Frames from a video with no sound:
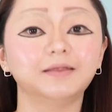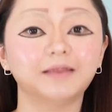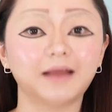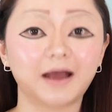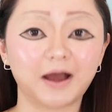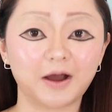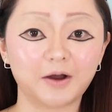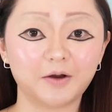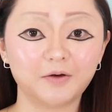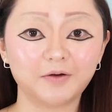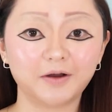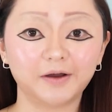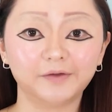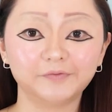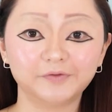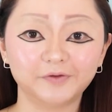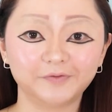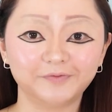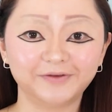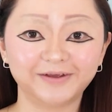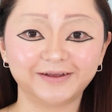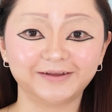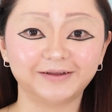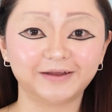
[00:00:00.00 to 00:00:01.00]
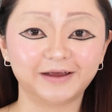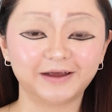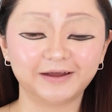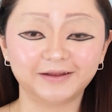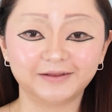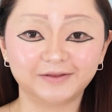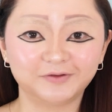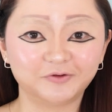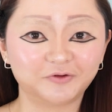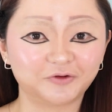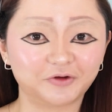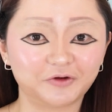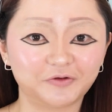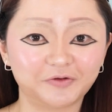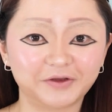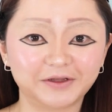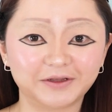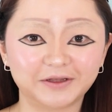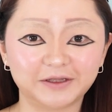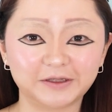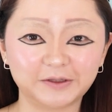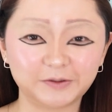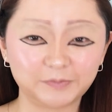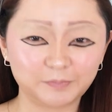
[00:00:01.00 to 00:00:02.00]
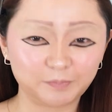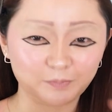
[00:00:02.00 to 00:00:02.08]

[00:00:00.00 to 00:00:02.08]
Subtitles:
Now, after we are done drawing this